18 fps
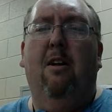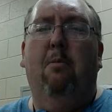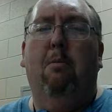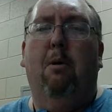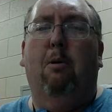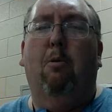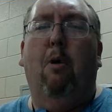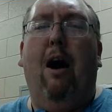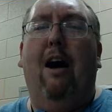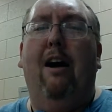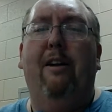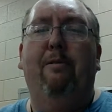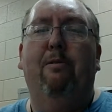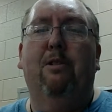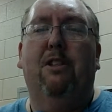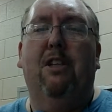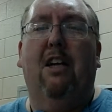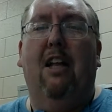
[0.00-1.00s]
But while he
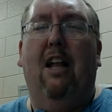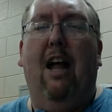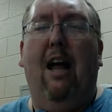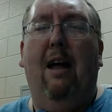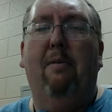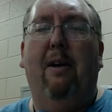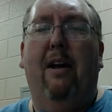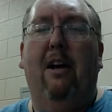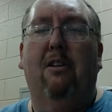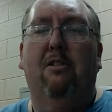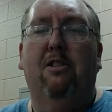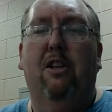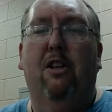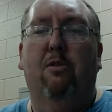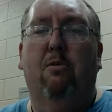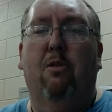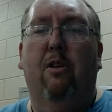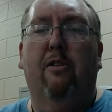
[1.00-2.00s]
was climbing onto
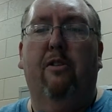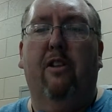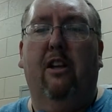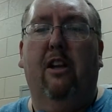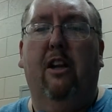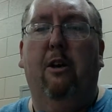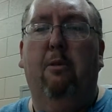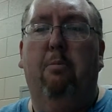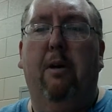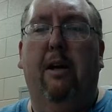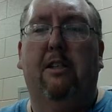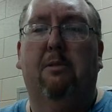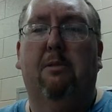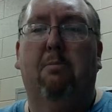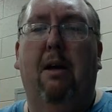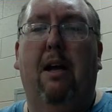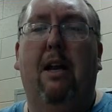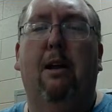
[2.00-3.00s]
the roof, the little
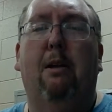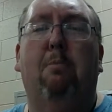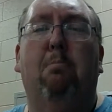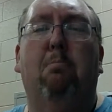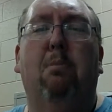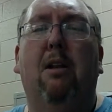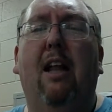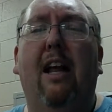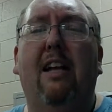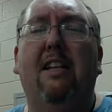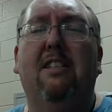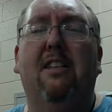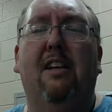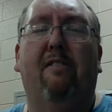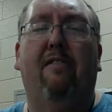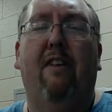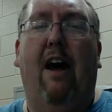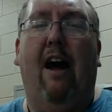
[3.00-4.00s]
pigs made a
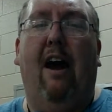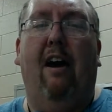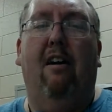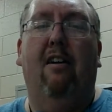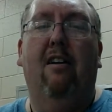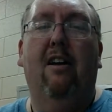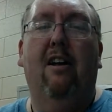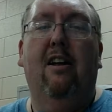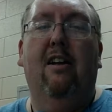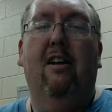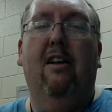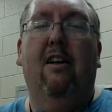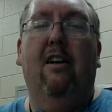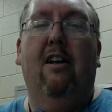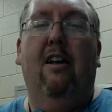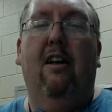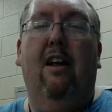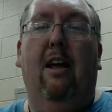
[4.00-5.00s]
blazing fire
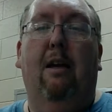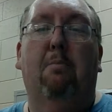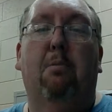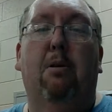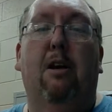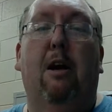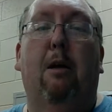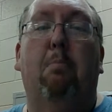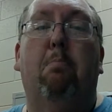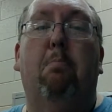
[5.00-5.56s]
and put a